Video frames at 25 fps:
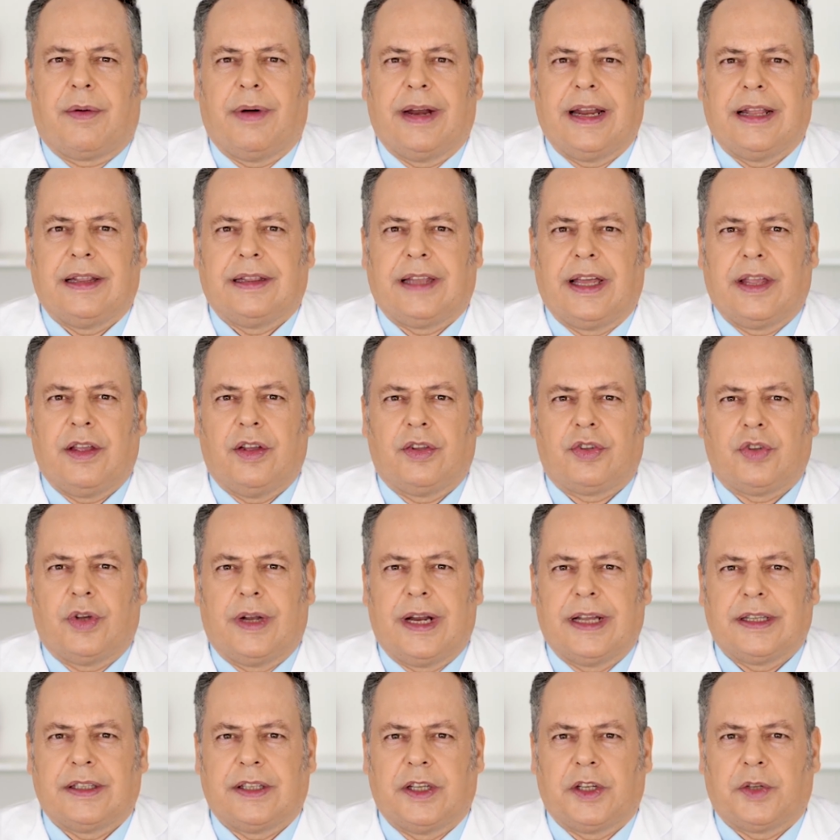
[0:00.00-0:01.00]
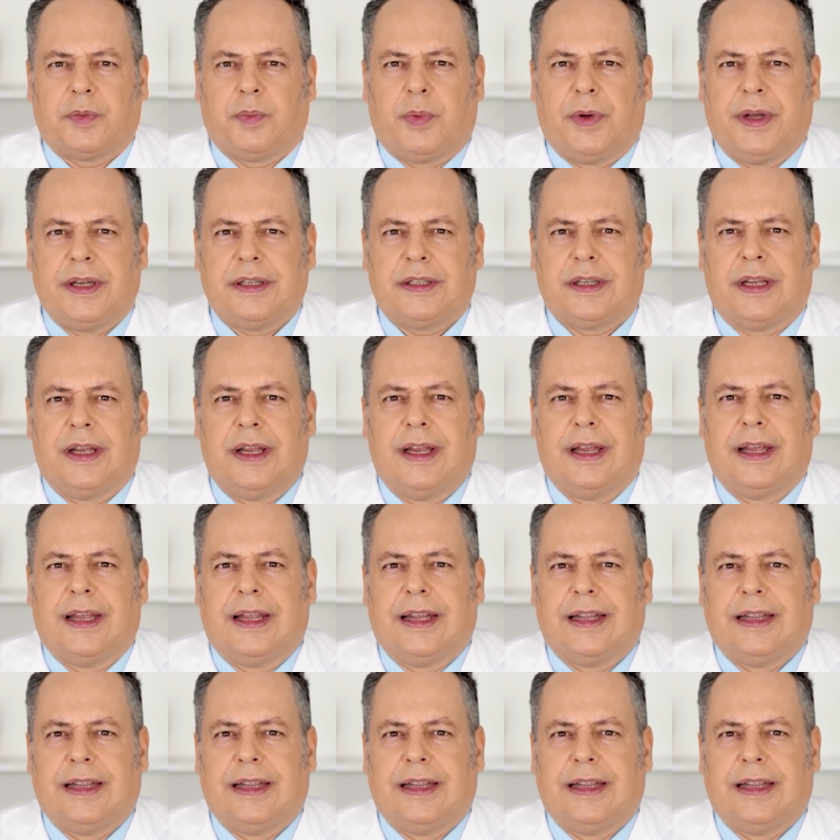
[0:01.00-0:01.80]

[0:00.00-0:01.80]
26 grams